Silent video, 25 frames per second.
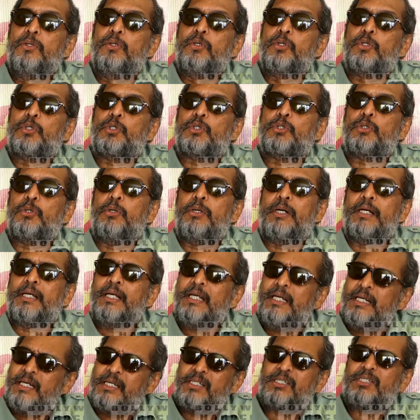So
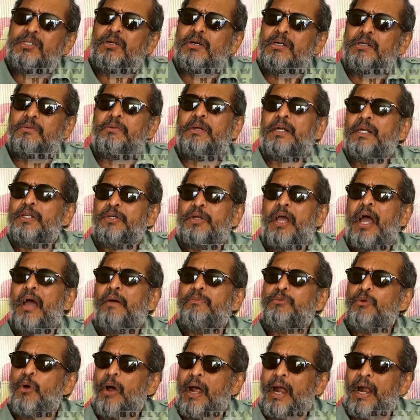again, it's not really, you
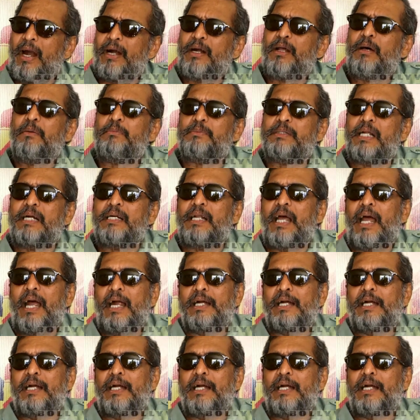have to add up that